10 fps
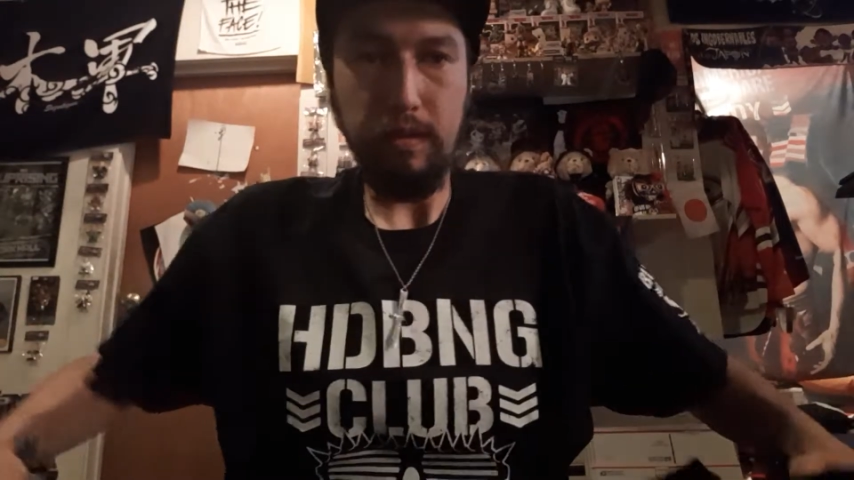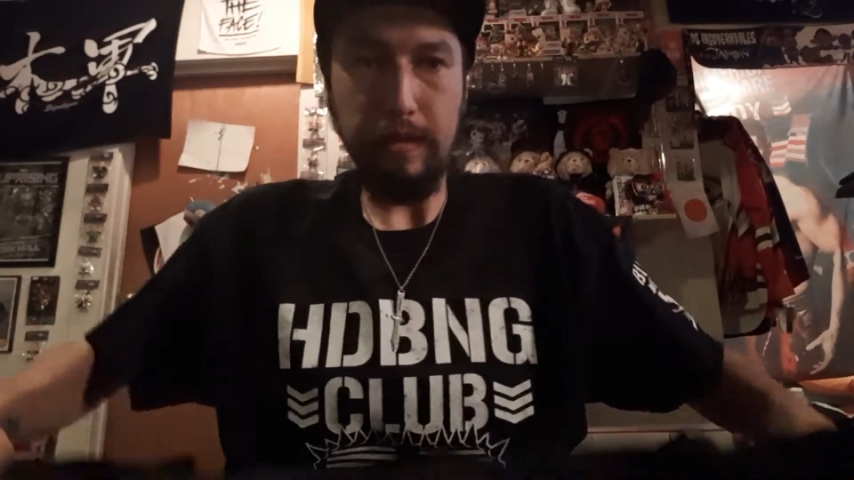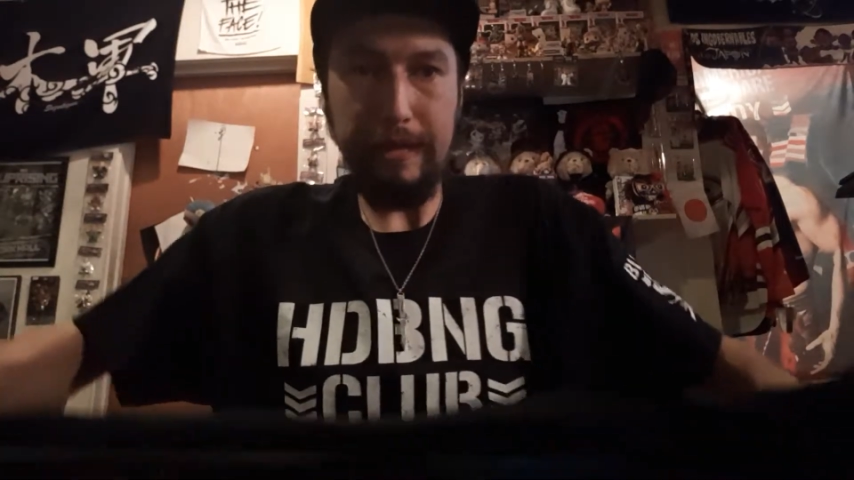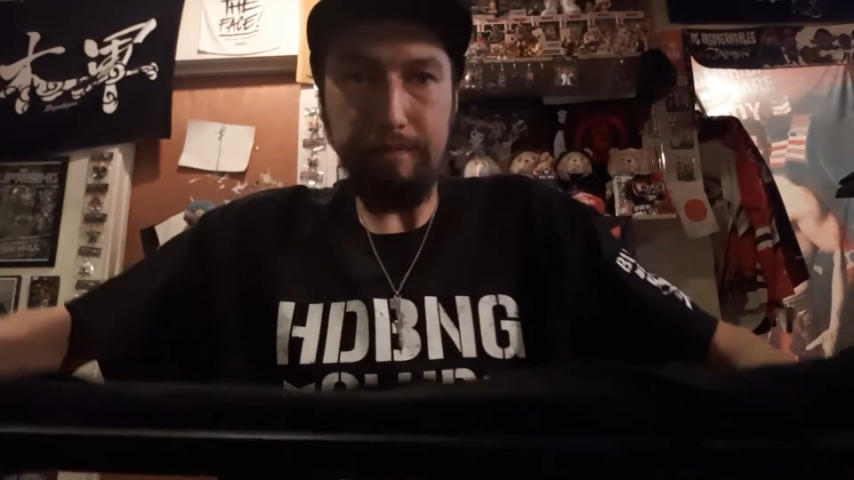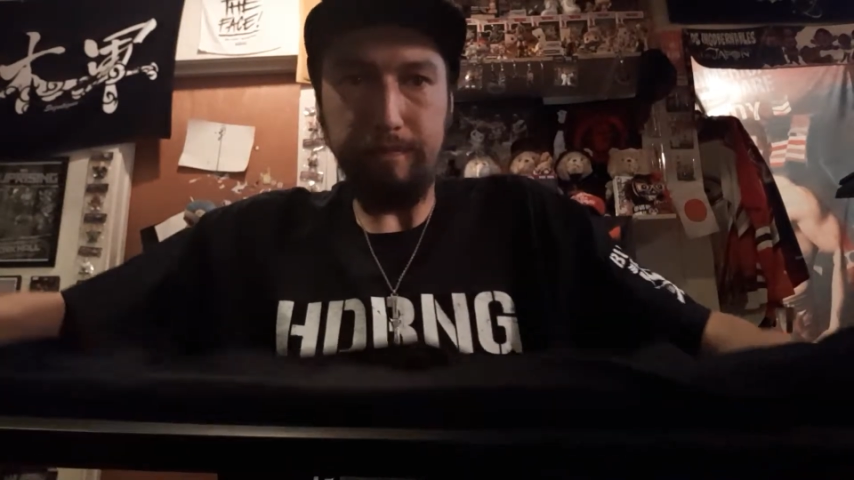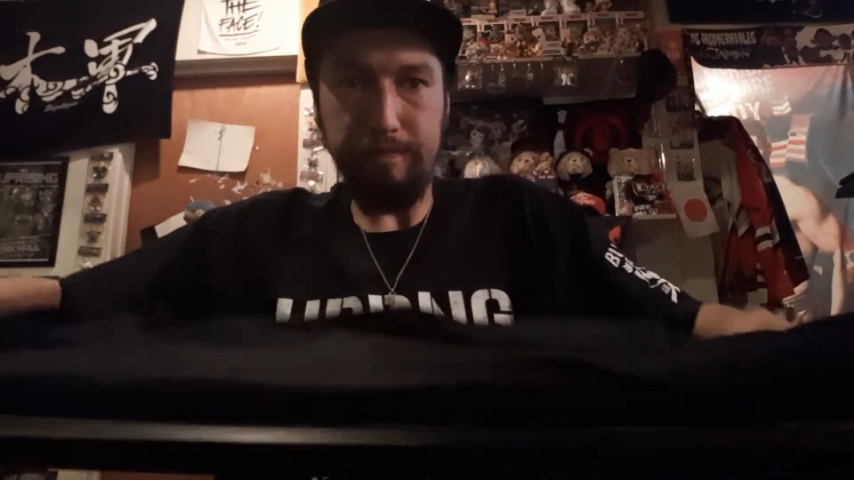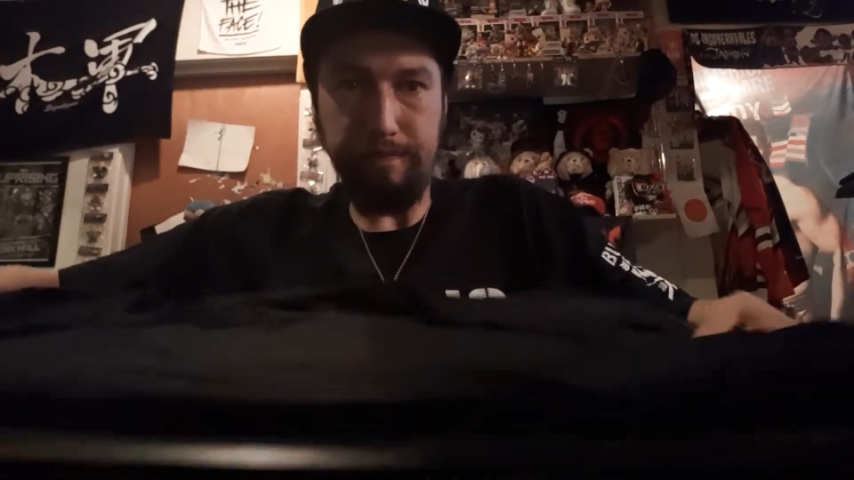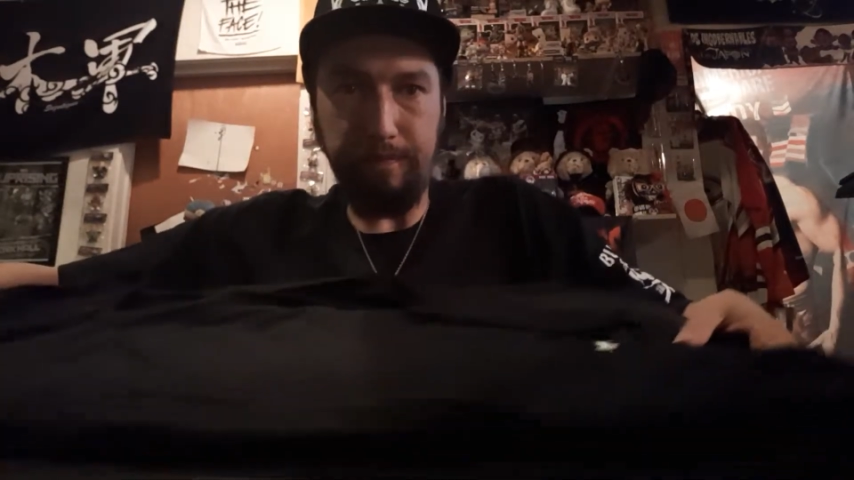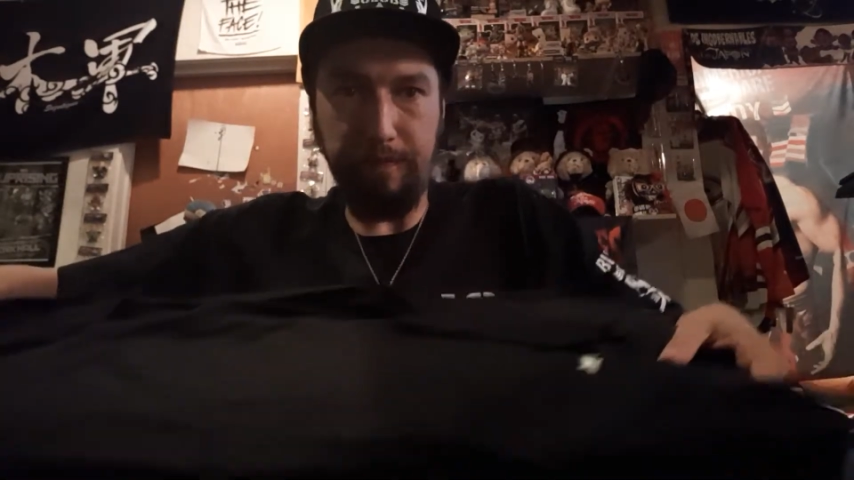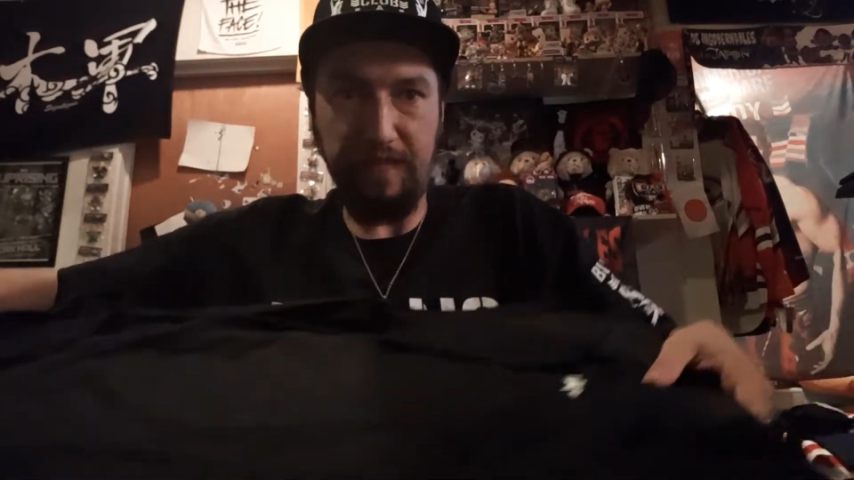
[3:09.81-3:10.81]
it
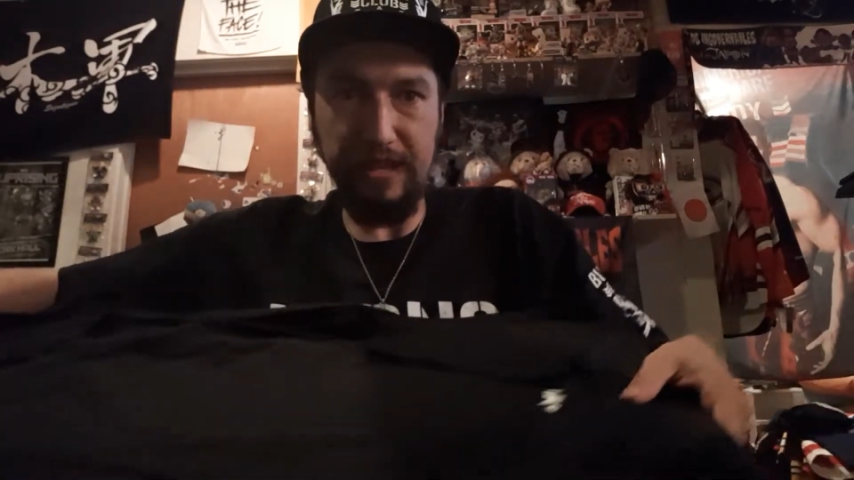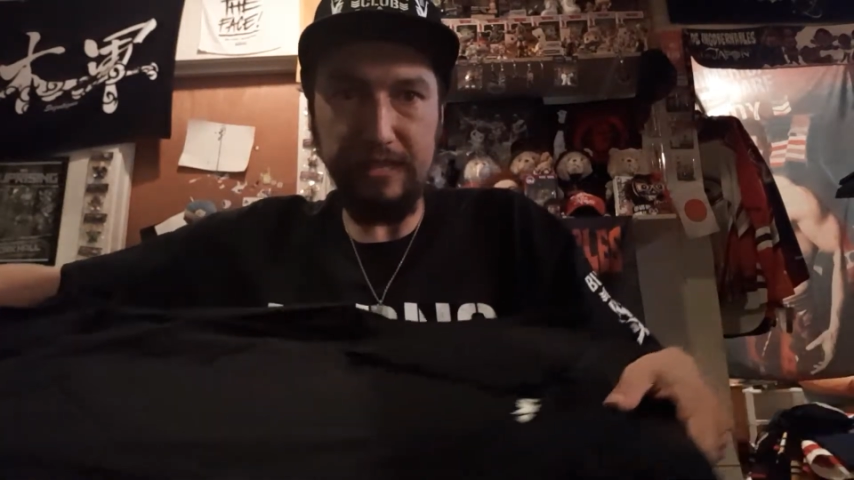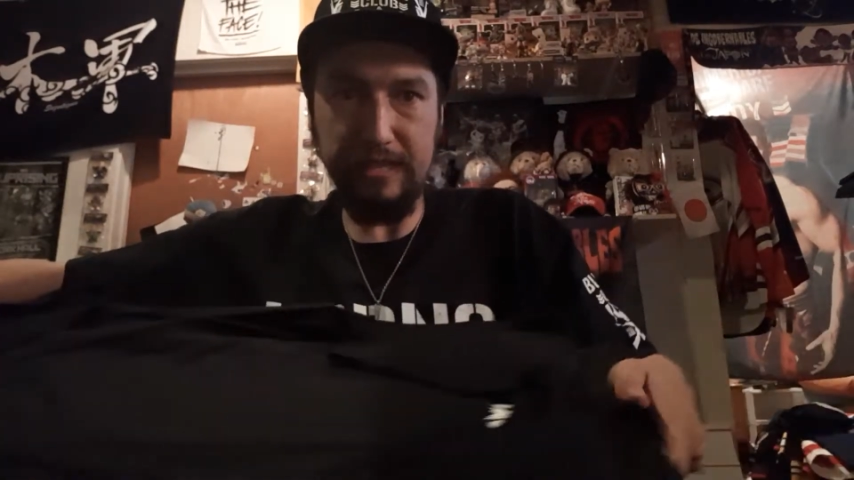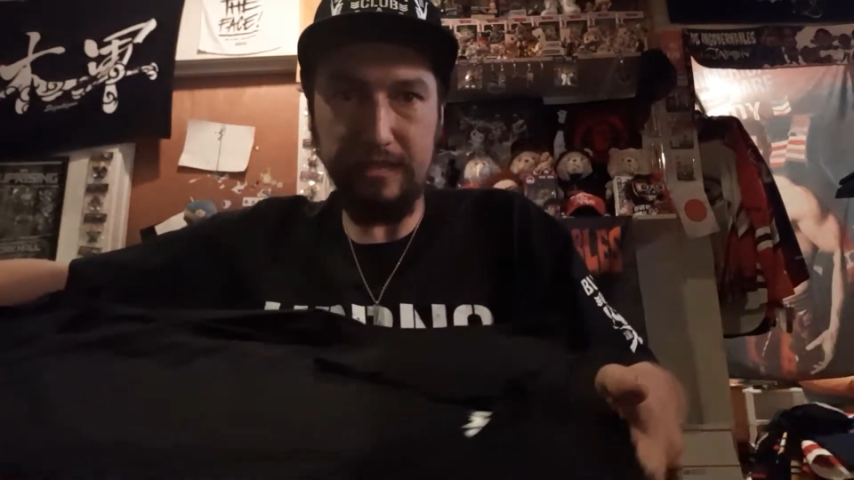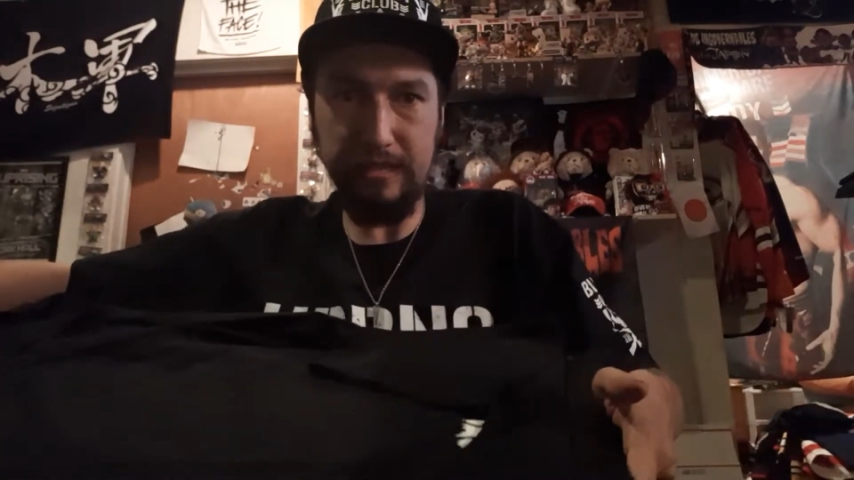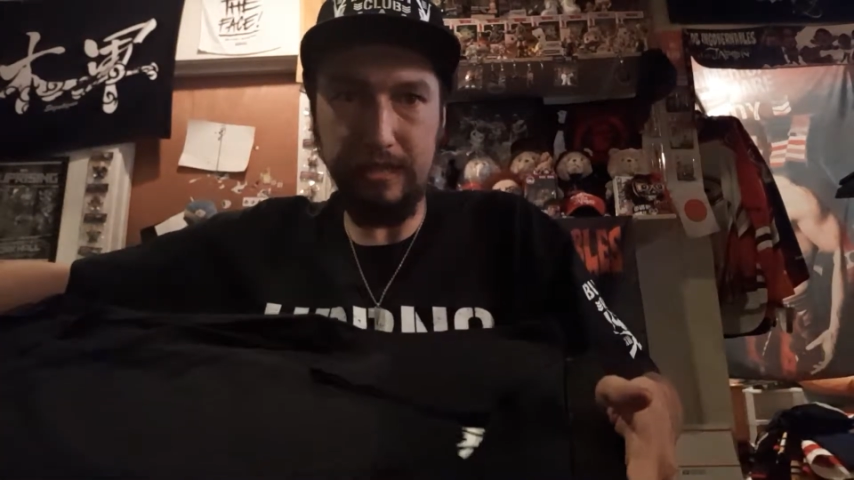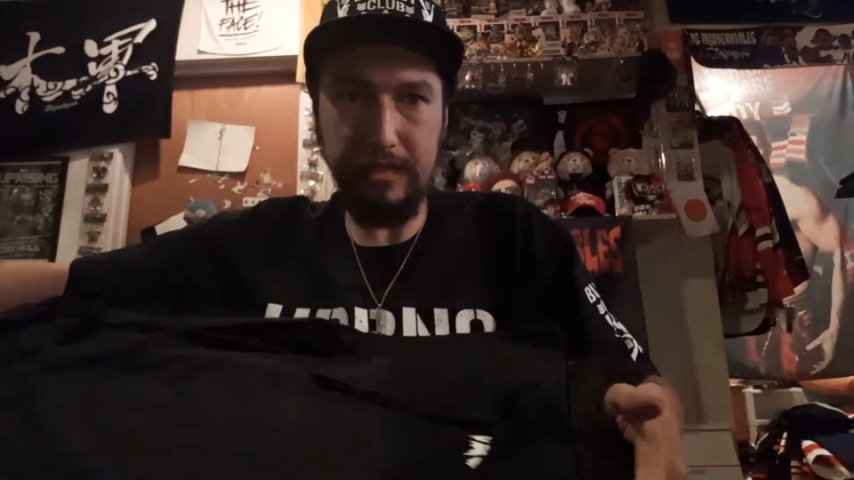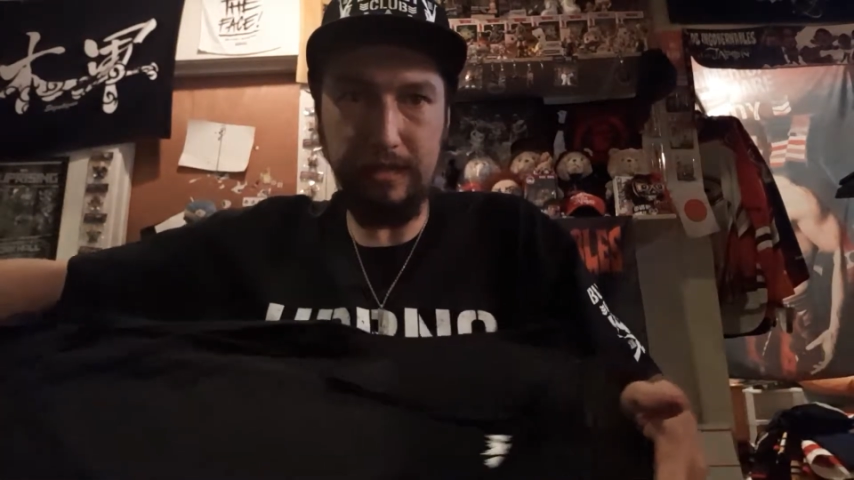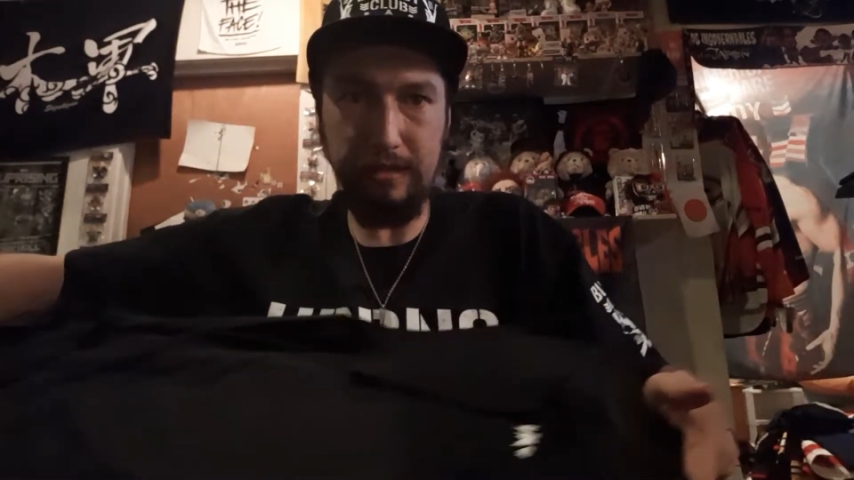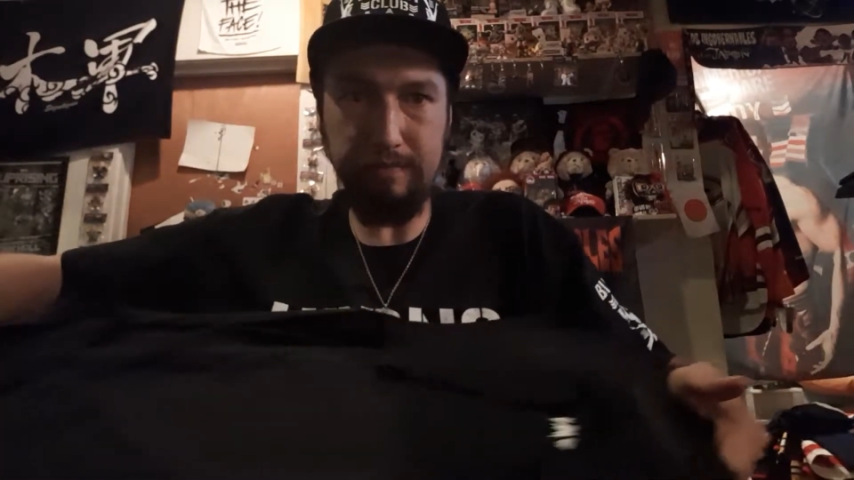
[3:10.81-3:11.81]
fits
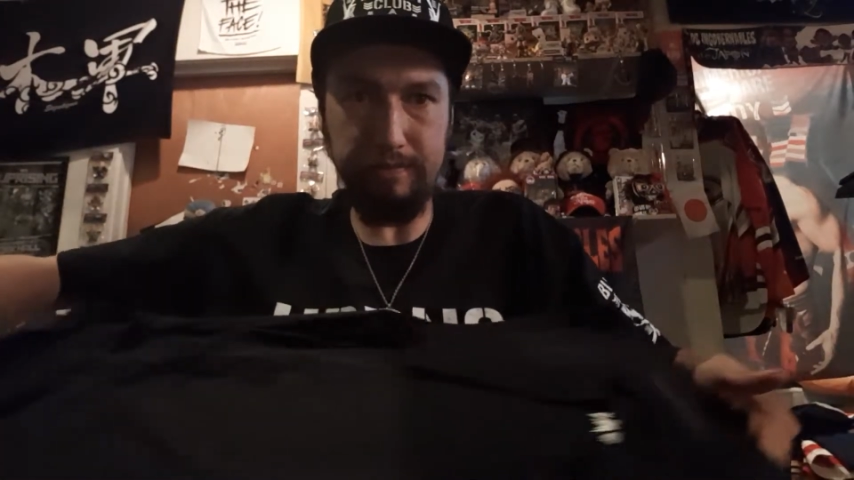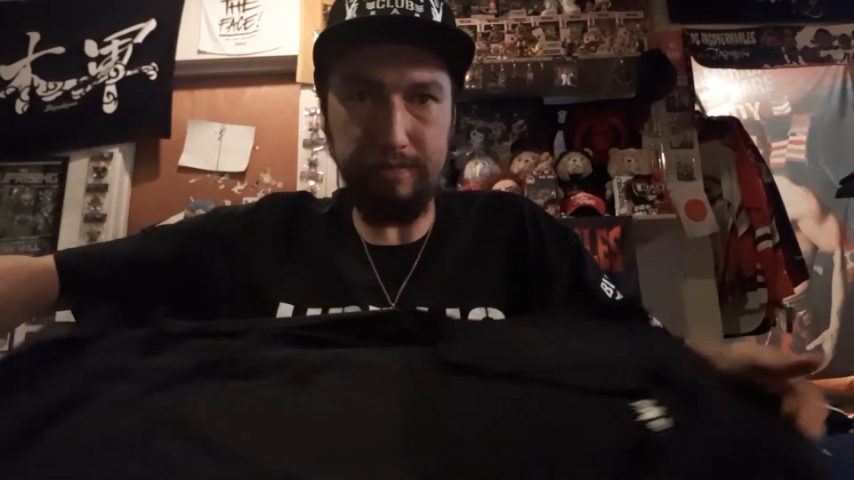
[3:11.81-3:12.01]
the